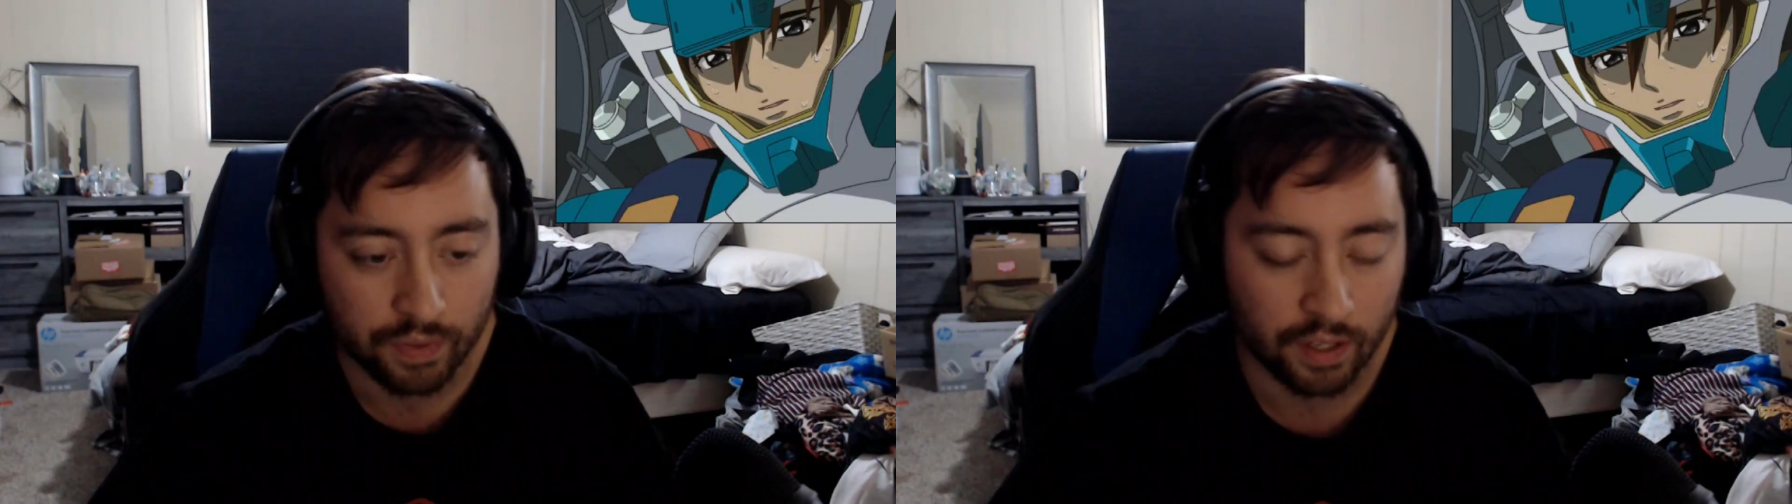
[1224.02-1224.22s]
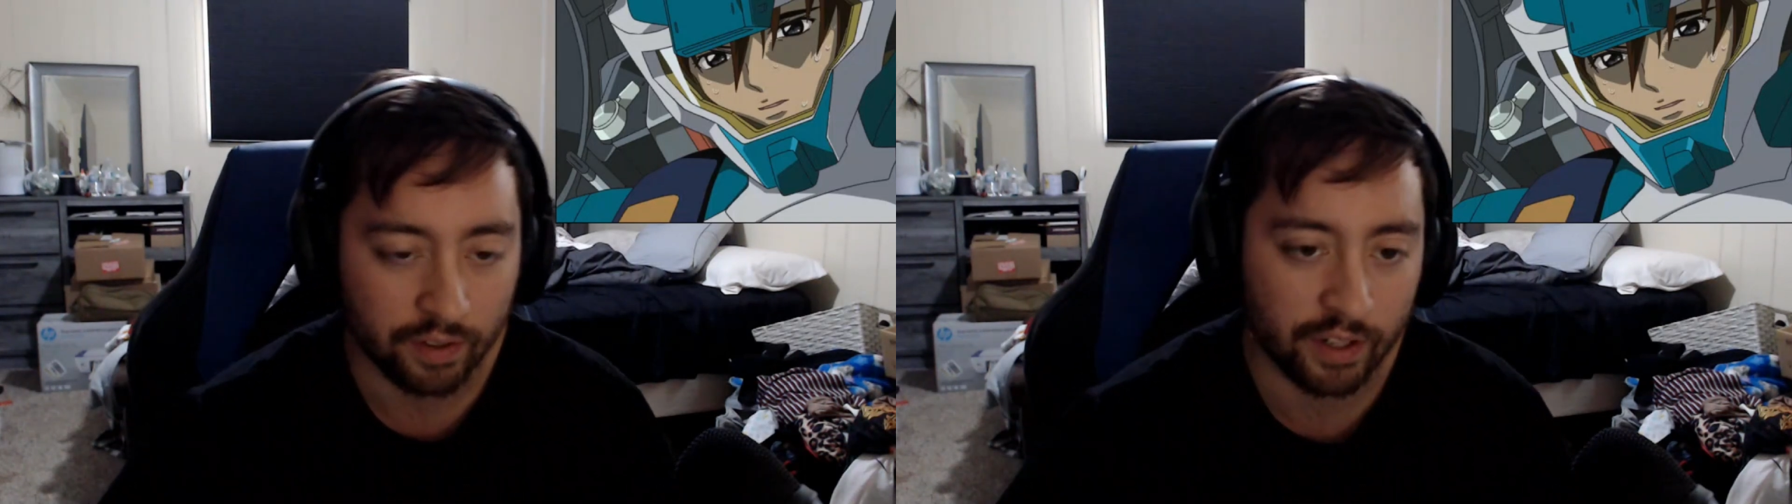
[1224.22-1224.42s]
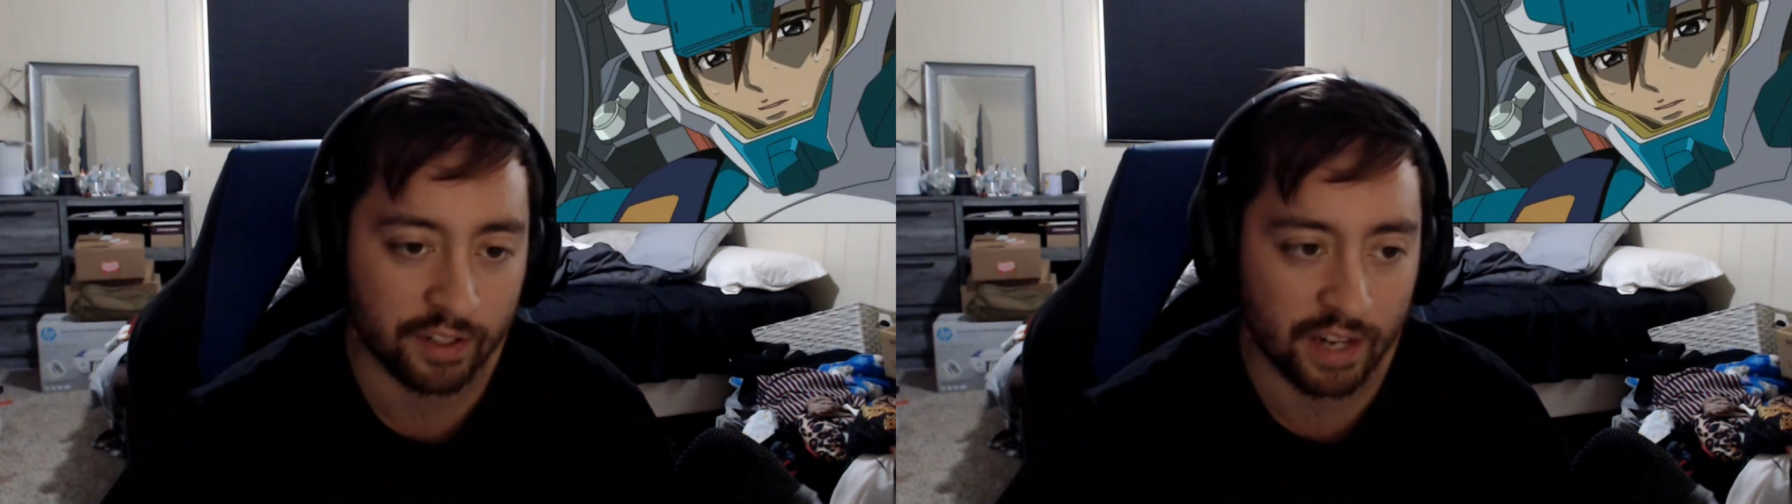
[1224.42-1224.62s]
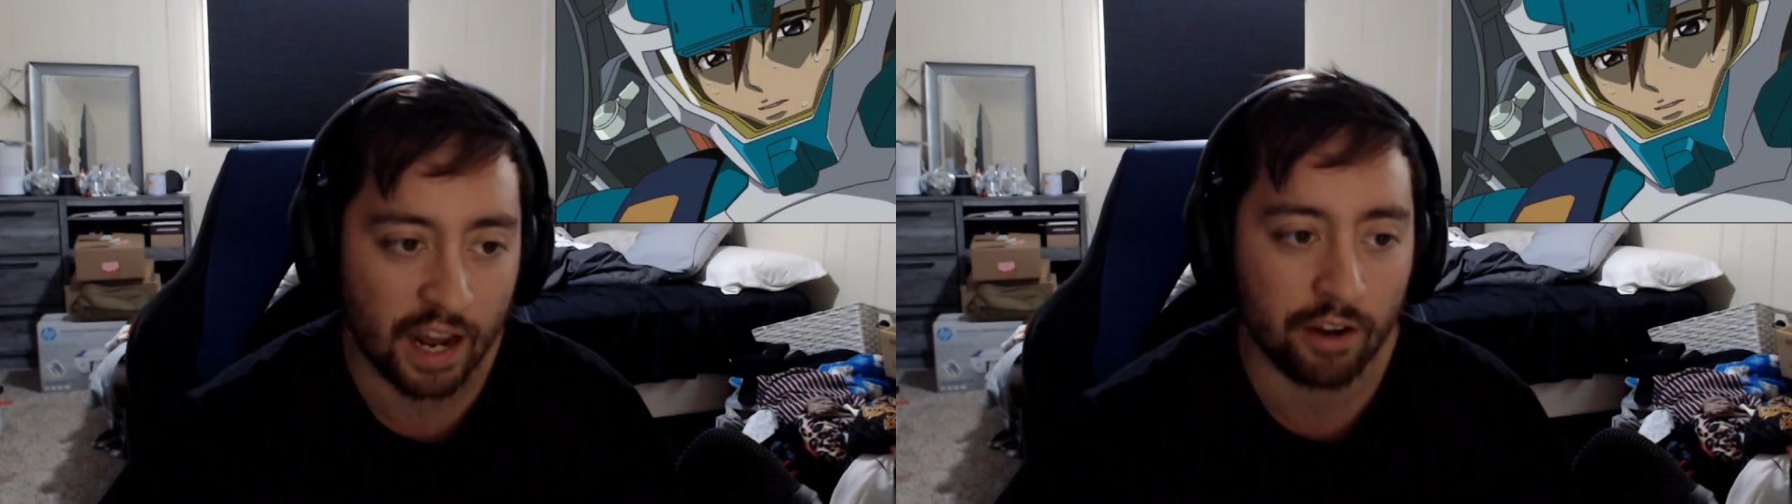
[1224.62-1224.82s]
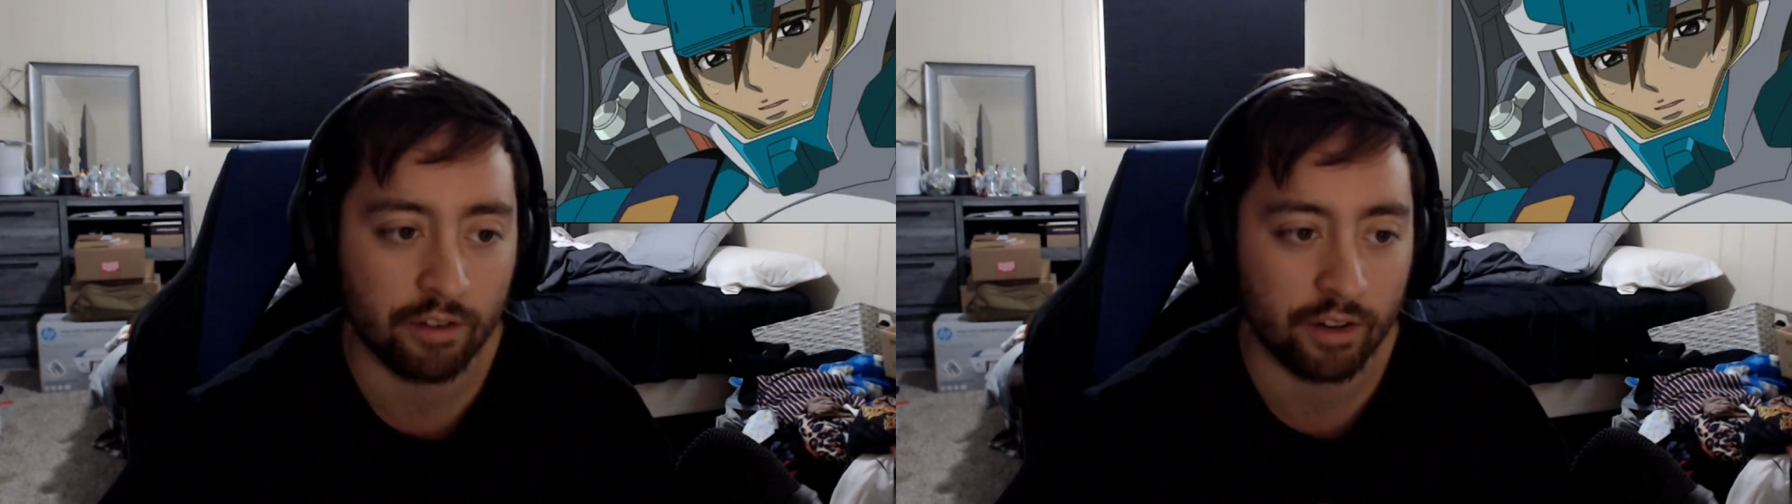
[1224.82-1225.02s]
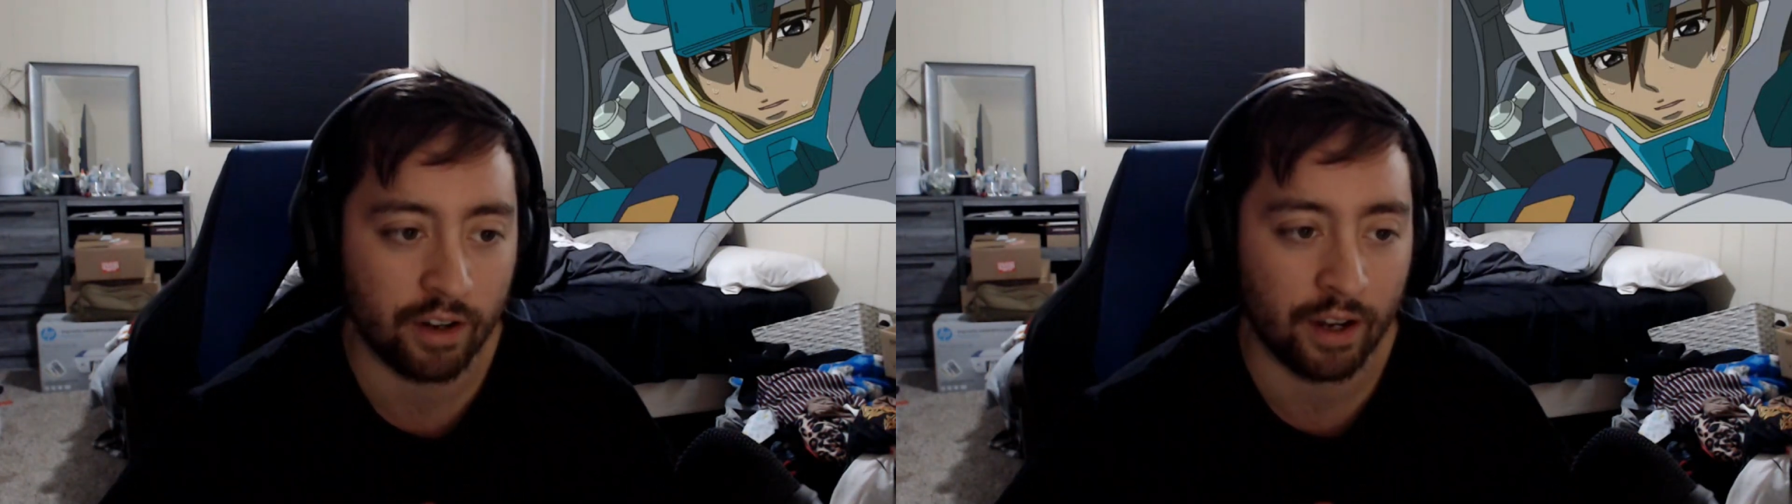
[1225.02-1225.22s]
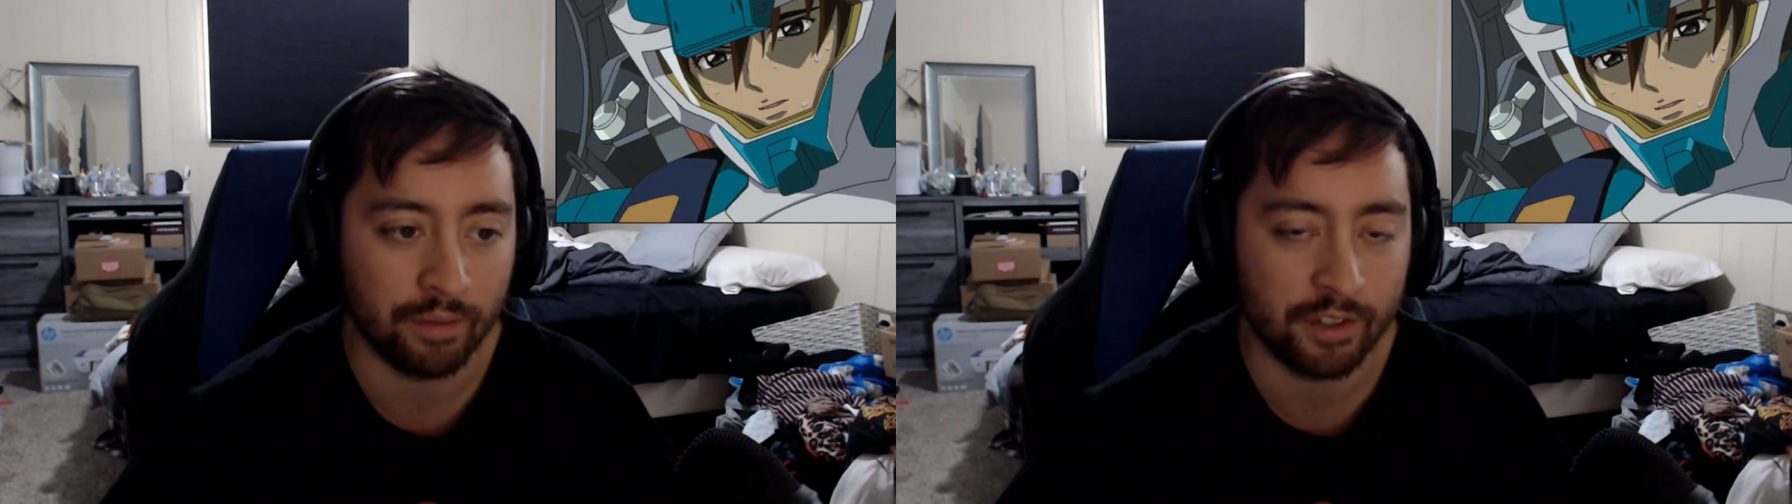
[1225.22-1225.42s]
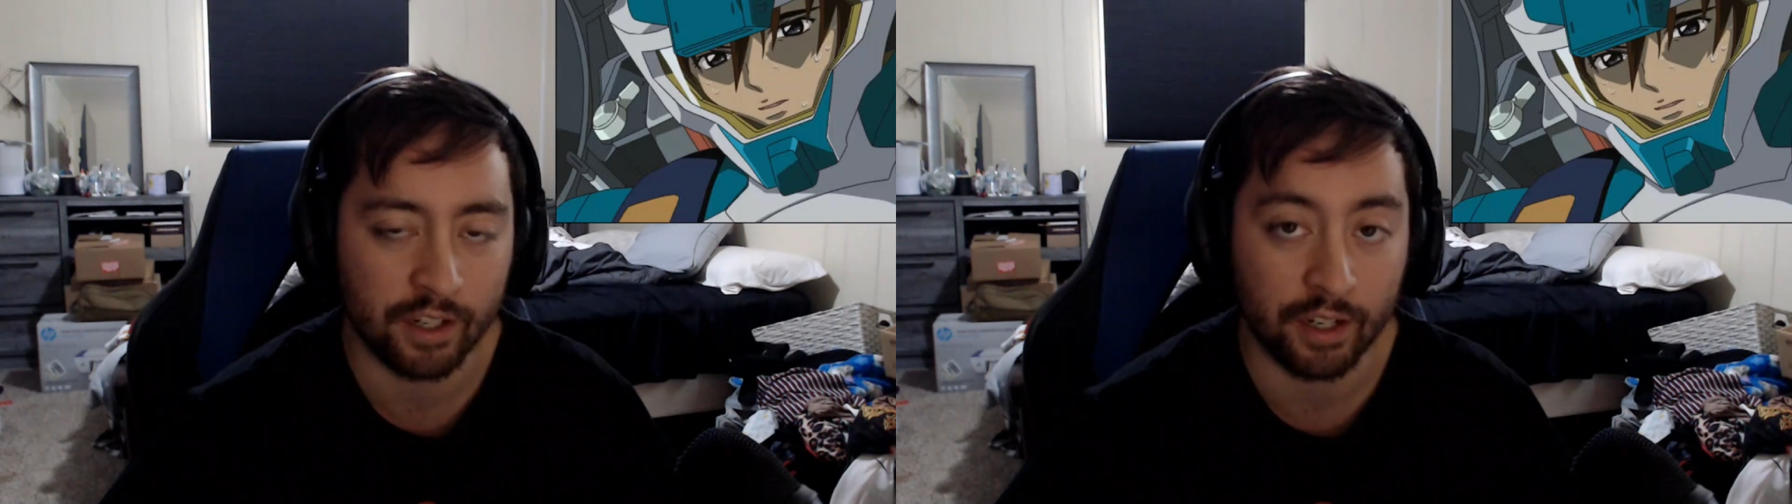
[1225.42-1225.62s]
Because now
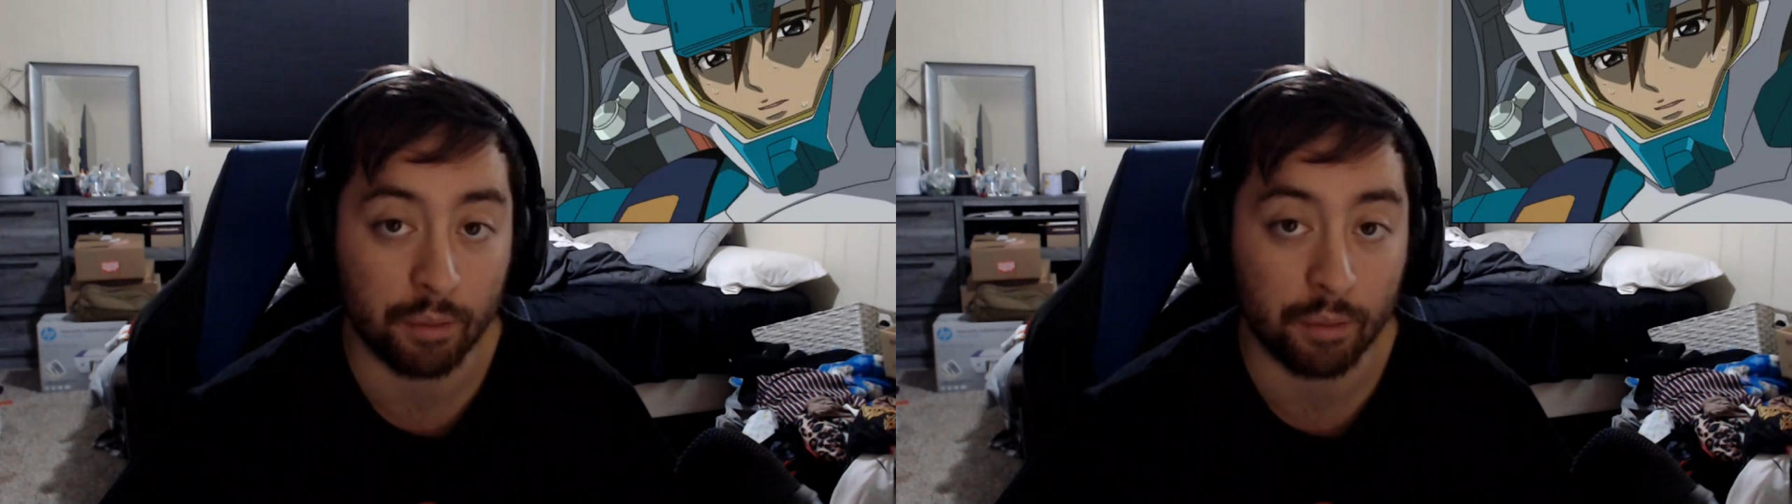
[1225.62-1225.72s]
I'm seeing